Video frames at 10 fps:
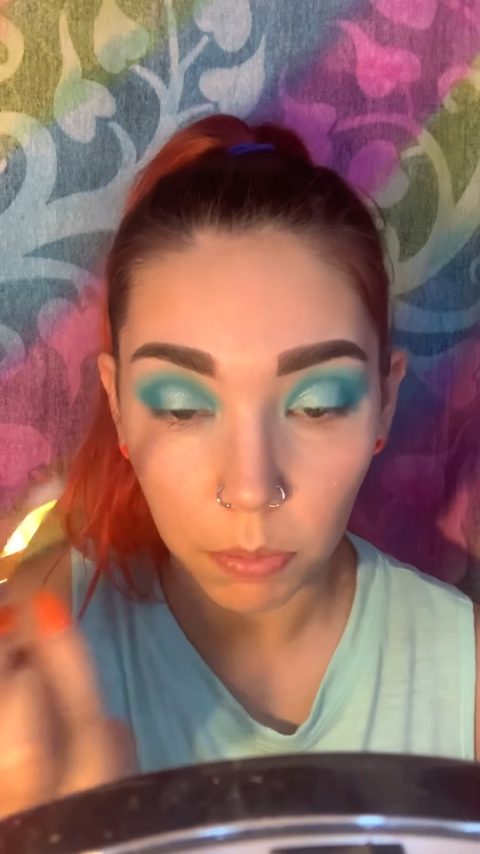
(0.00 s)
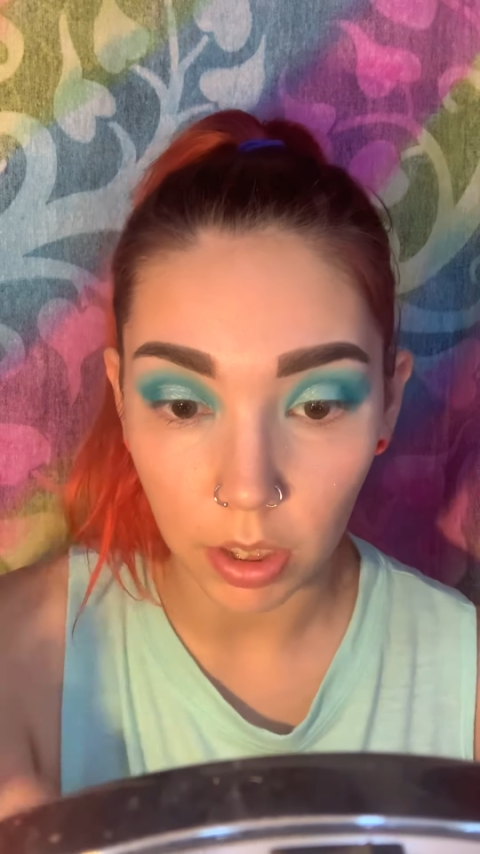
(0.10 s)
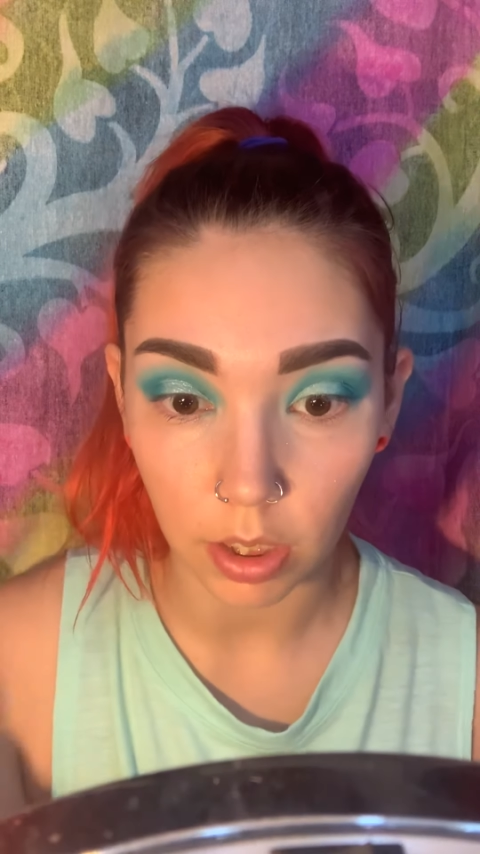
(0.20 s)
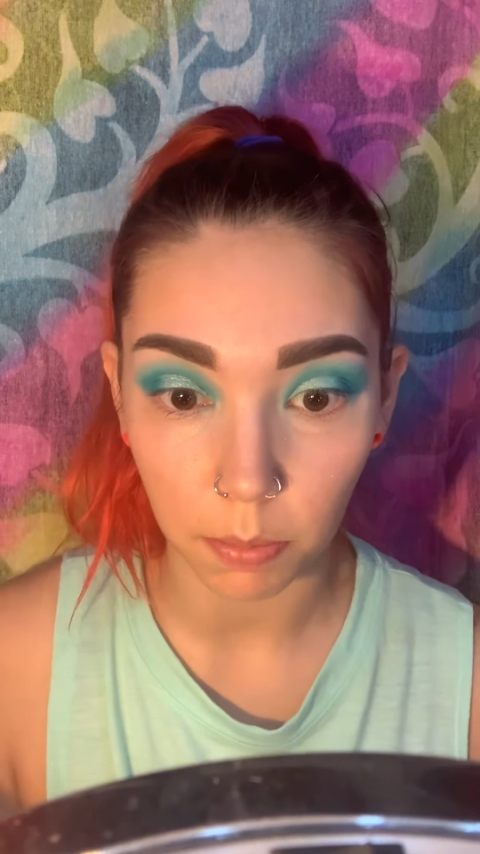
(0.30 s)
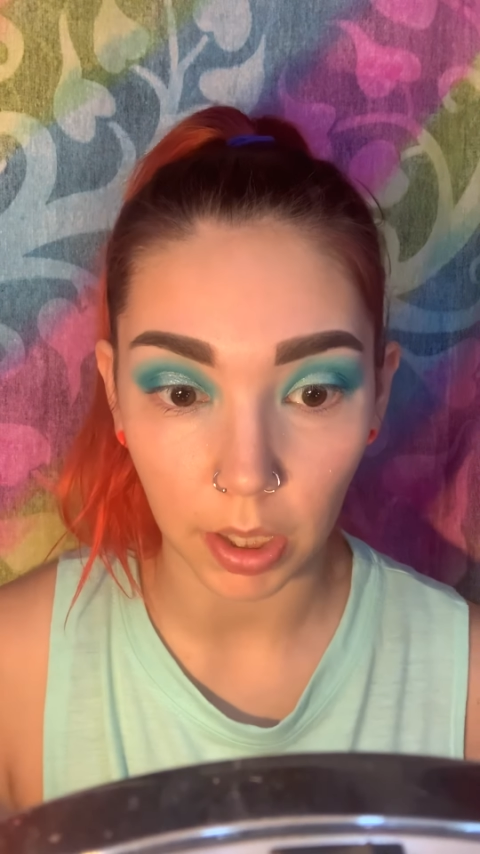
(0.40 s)
me
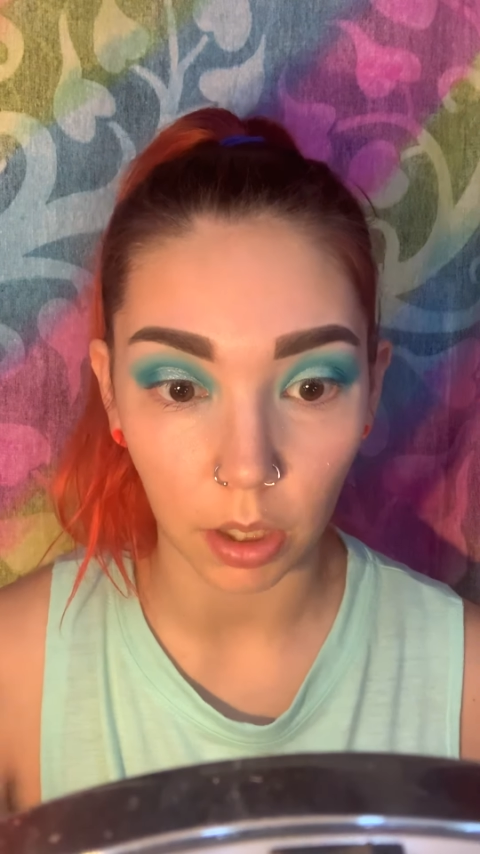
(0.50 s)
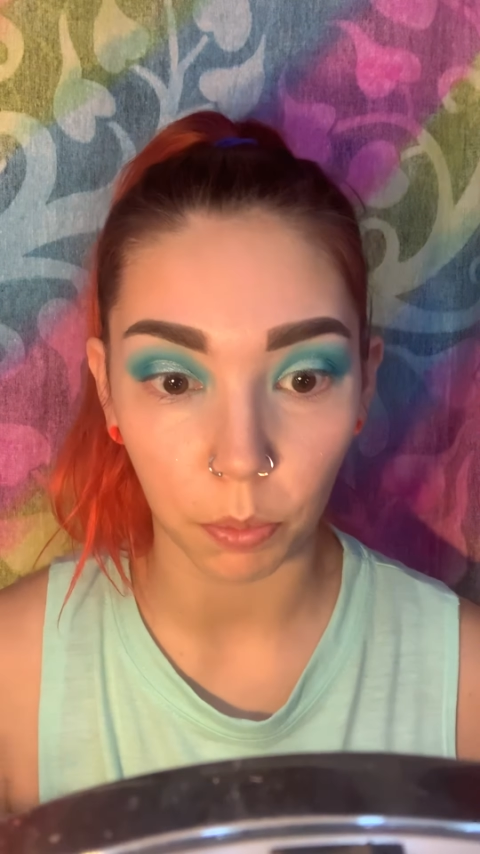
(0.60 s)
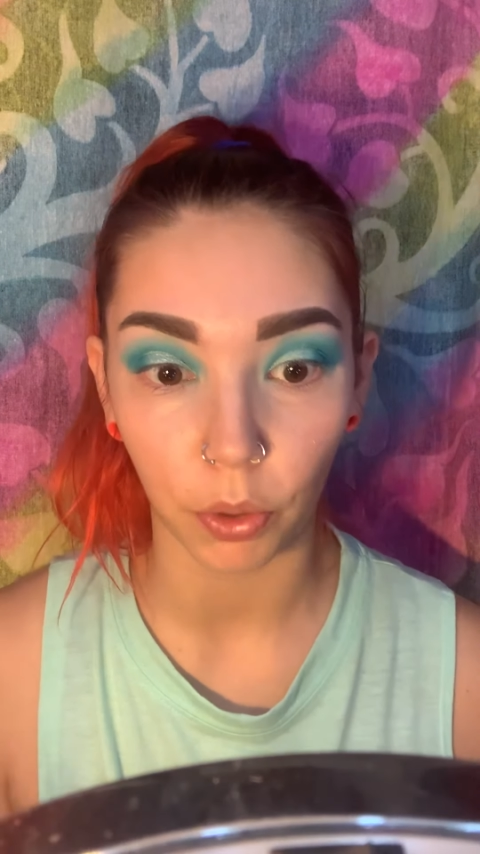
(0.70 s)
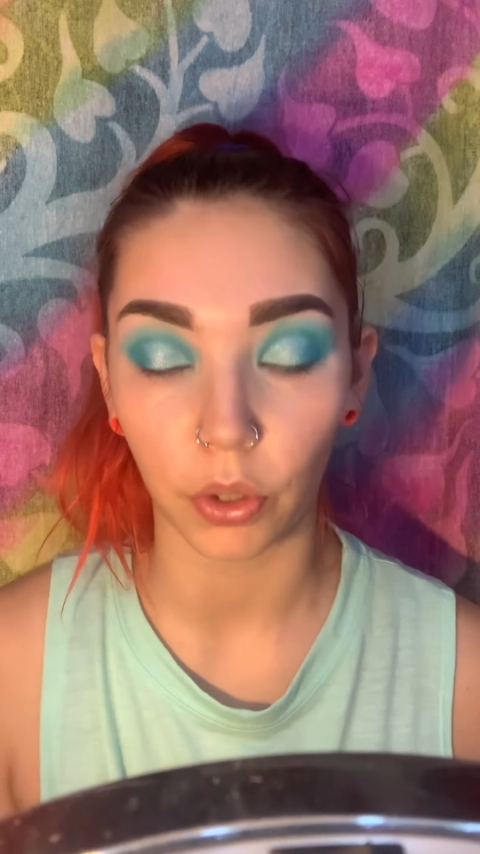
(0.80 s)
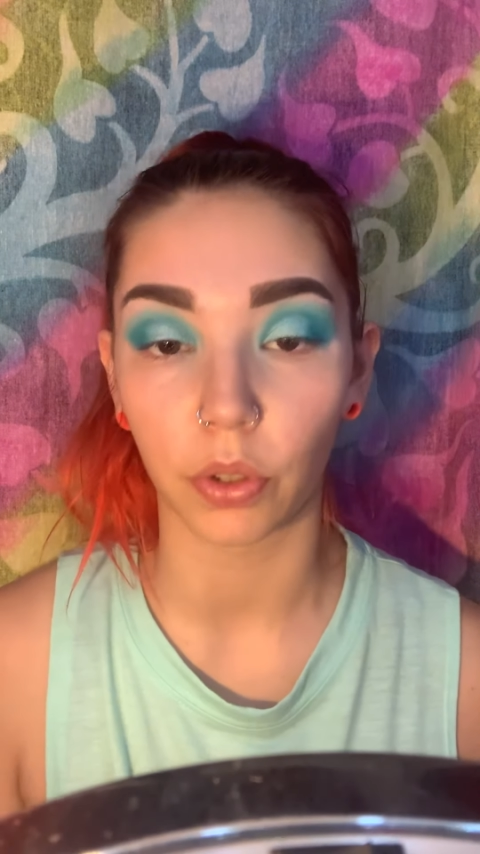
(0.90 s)
in the makeup
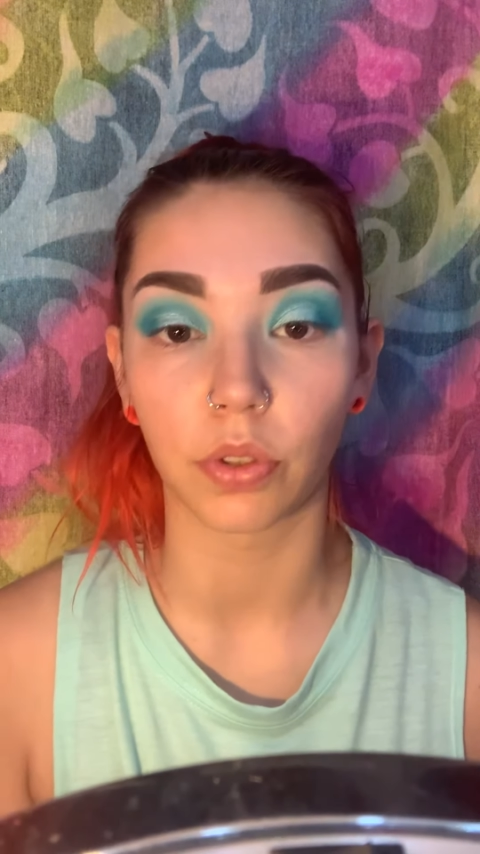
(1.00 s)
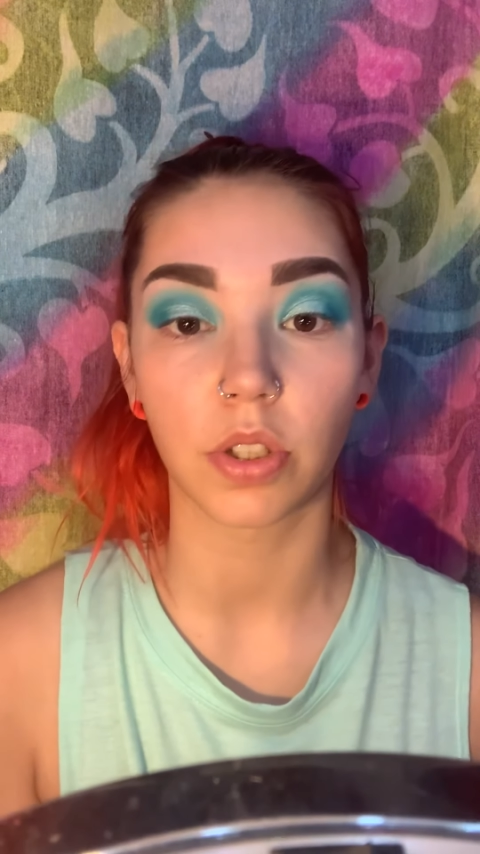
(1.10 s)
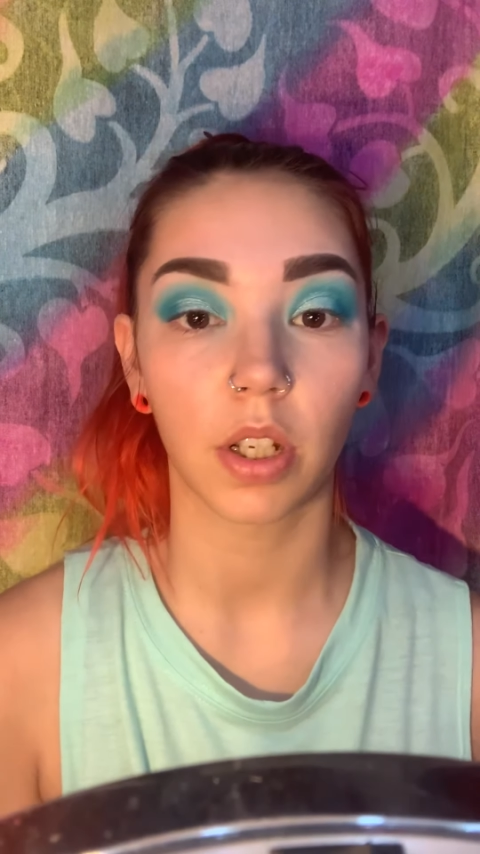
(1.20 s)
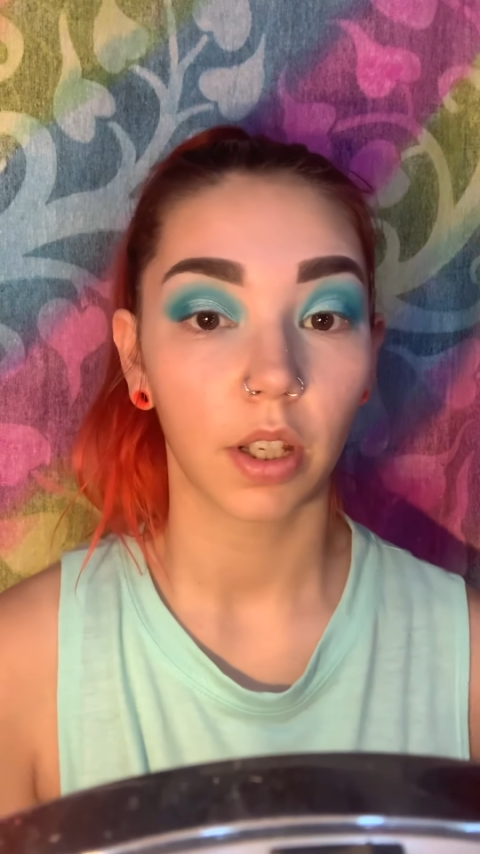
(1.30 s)
world